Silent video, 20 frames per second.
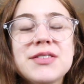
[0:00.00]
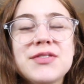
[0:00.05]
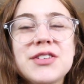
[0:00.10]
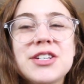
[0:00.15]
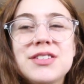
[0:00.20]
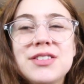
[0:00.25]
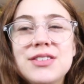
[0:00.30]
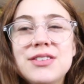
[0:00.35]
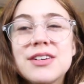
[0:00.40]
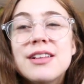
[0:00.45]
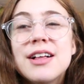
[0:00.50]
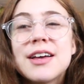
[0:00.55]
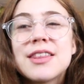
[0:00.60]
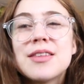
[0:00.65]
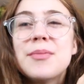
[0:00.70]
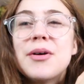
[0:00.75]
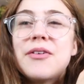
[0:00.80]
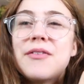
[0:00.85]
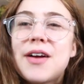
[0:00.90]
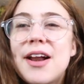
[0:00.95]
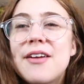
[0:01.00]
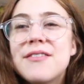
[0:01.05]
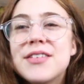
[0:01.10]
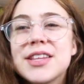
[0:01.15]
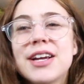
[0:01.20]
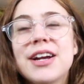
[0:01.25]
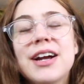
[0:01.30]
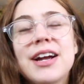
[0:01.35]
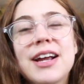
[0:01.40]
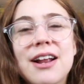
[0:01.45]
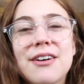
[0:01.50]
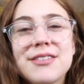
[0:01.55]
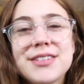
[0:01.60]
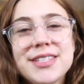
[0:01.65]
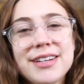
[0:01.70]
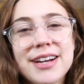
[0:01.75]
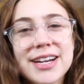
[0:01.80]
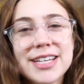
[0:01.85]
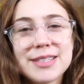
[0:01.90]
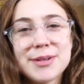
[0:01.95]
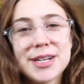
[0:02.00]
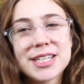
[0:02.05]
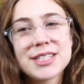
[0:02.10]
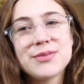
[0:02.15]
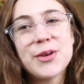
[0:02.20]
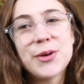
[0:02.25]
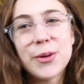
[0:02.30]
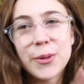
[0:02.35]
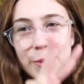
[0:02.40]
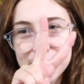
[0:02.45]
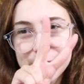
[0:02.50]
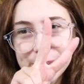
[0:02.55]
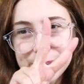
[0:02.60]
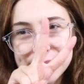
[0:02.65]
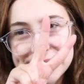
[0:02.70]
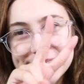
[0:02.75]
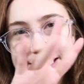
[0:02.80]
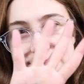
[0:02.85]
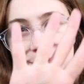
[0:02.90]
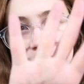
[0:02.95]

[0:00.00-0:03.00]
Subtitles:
videos, you can click them right over there. And I'll see you guys in the next video. Peace.